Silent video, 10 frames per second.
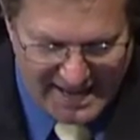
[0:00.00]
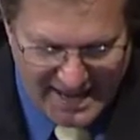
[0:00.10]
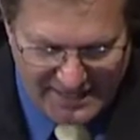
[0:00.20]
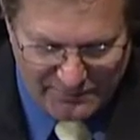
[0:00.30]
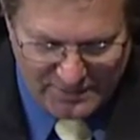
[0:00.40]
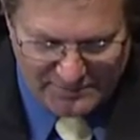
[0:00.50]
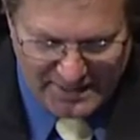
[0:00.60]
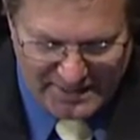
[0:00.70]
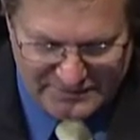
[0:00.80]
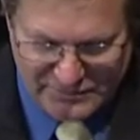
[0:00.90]
Anyone
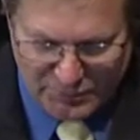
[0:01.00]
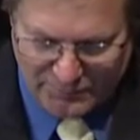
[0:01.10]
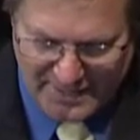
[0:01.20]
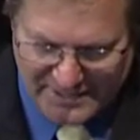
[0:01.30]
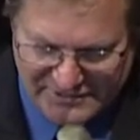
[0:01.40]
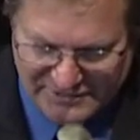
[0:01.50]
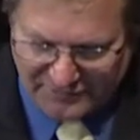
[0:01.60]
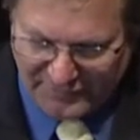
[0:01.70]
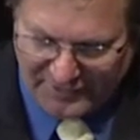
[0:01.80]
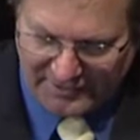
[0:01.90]
may so arrange his
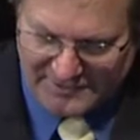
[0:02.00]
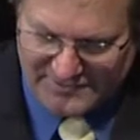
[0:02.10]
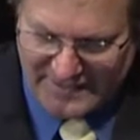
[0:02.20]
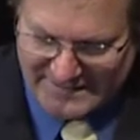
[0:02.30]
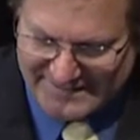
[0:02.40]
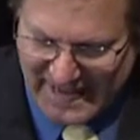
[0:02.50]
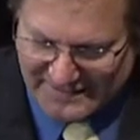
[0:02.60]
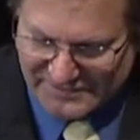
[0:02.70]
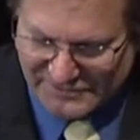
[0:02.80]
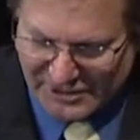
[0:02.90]
affairs that his
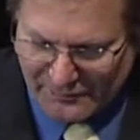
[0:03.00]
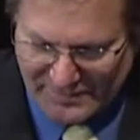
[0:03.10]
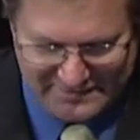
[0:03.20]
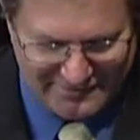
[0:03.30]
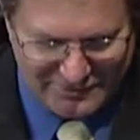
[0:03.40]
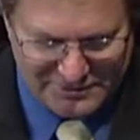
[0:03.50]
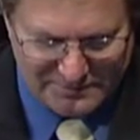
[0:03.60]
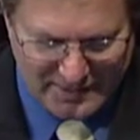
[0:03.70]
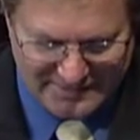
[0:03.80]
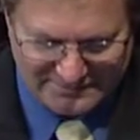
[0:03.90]
taxes shall be as low as
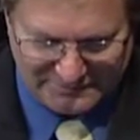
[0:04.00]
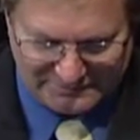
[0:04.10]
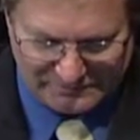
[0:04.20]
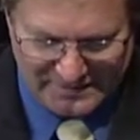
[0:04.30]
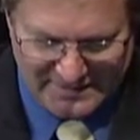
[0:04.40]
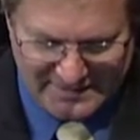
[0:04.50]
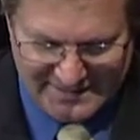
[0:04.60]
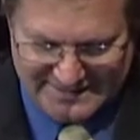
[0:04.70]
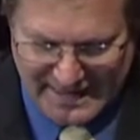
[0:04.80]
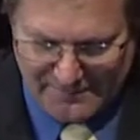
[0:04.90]
possible
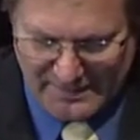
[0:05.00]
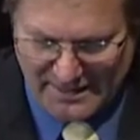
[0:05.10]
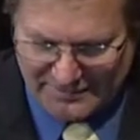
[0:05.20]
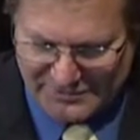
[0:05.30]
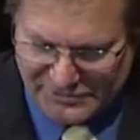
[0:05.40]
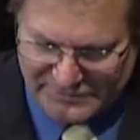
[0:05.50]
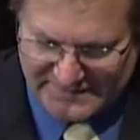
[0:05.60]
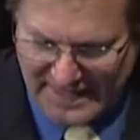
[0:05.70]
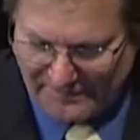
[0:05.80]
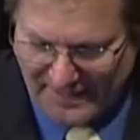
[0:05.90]
He's not bound to choose
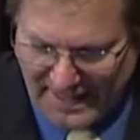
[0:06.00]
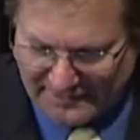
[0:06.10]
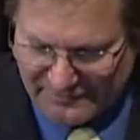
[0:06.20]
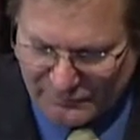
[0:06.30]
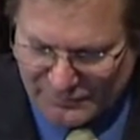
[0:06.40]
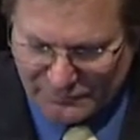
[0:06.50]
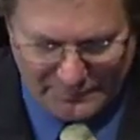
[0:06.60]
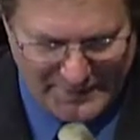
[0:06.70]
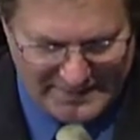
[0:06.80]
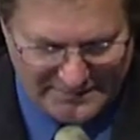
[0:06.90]
that pattern which will
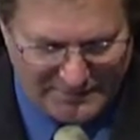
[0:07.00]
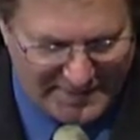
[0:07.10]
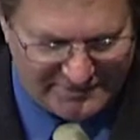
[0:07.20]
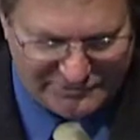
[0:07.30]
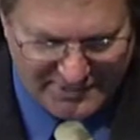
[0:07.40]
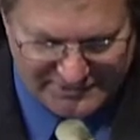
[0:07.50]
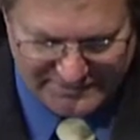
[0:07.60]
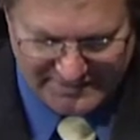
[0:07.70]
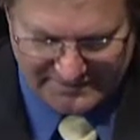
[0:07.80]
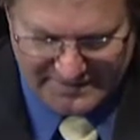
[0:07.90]
best pay the
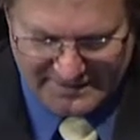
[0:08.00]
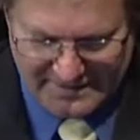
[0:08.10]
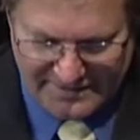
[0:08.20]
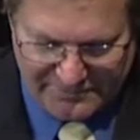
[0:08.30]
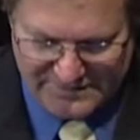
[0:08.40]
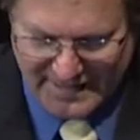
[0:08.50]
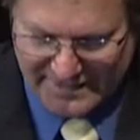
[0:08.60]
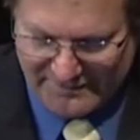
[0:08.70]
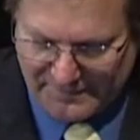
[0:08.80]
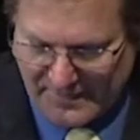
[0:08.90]
Treasury. There's not
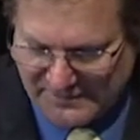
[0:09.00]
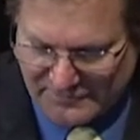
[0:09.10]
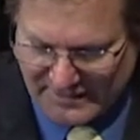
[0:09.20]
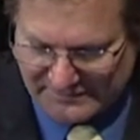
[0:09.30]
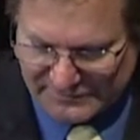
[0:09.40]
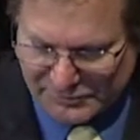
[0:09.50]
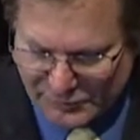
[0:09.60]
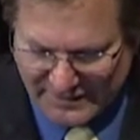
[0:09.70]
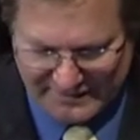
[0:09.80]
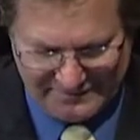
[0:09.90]
even a patriotic
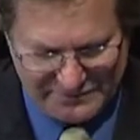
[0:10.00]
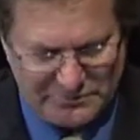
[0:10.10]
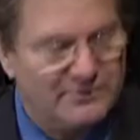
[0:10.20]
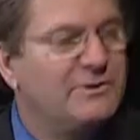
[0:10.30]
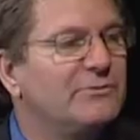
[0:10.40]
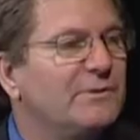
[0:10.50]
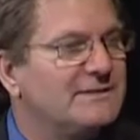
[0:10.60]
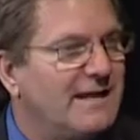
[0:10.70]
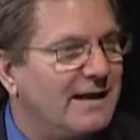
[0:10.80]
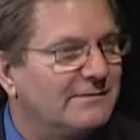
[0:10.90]
duty to increase
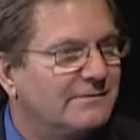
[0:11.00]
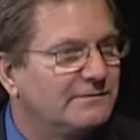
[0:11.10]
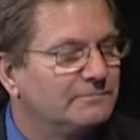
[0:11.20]
one's taxes.